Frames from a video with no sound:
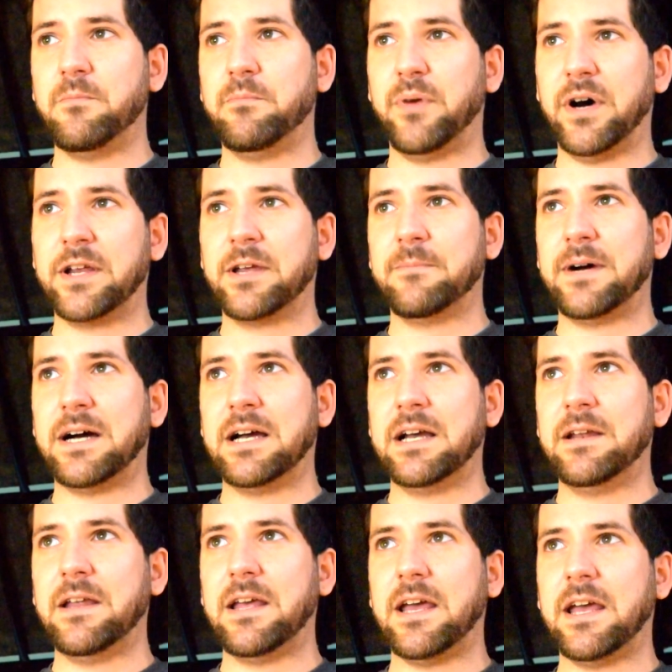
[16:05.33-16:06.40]
Buddy of
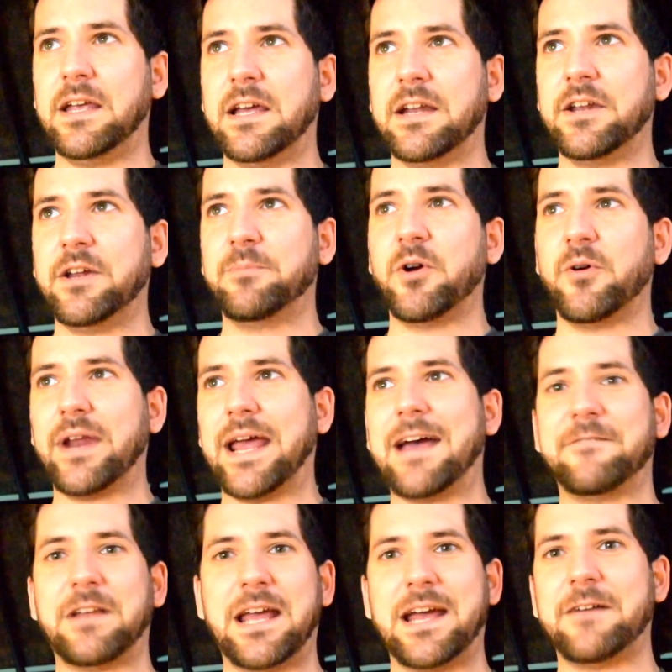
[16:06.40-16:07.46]
mine, he ended up going
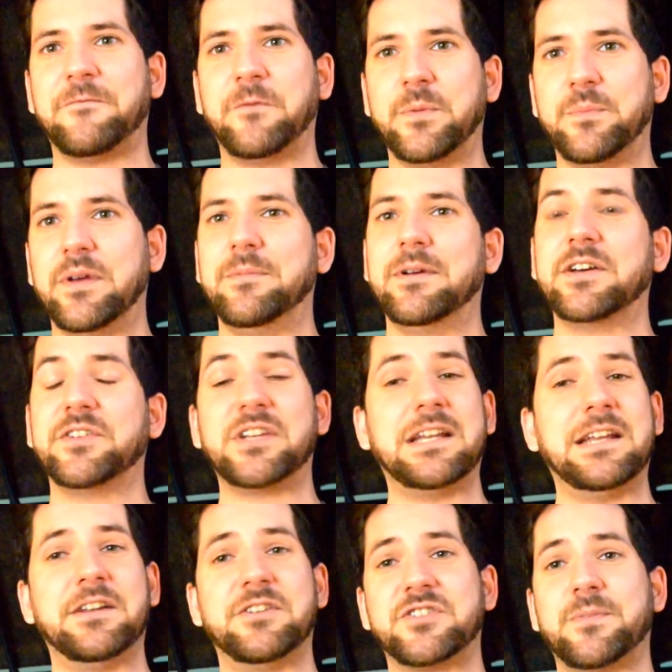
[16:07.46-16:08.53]
half and half with me because he
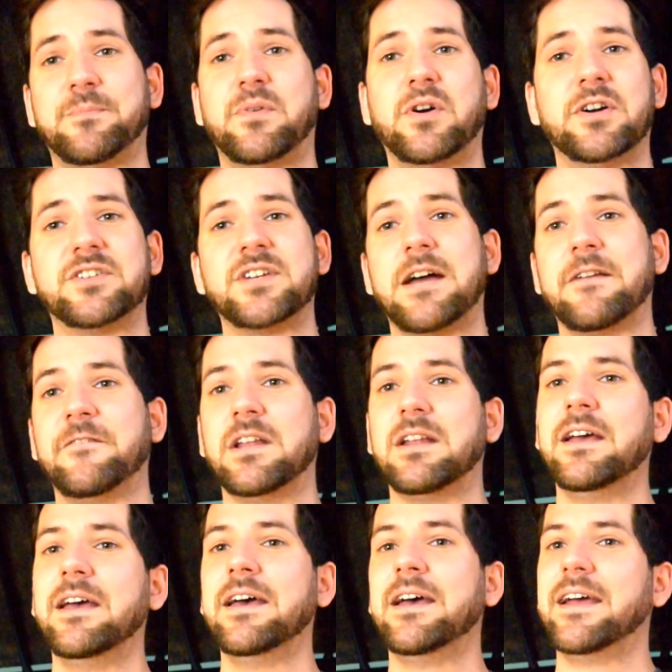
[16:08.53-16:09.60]
needed some parts out of it,
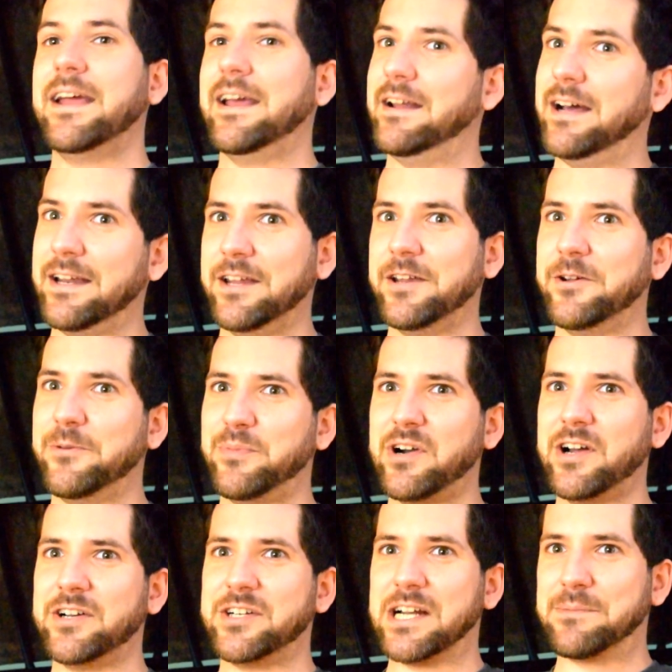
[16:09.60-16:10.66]
and I needed a
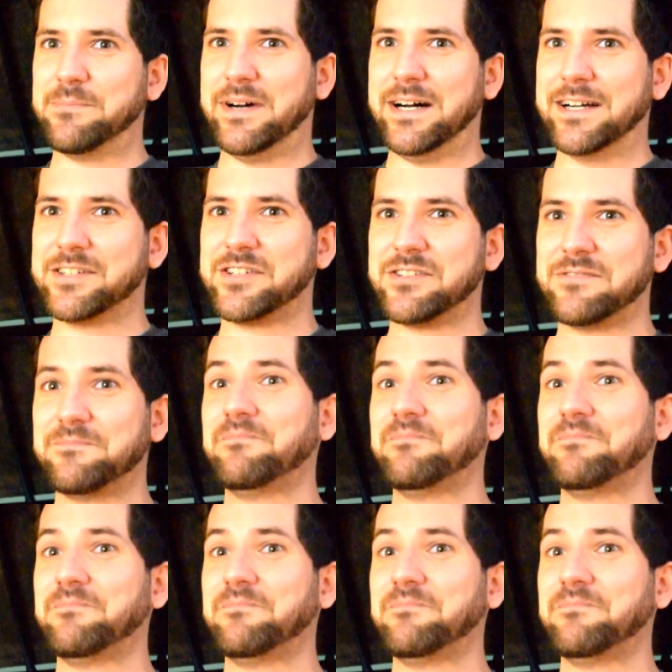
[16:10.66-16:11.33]
project box.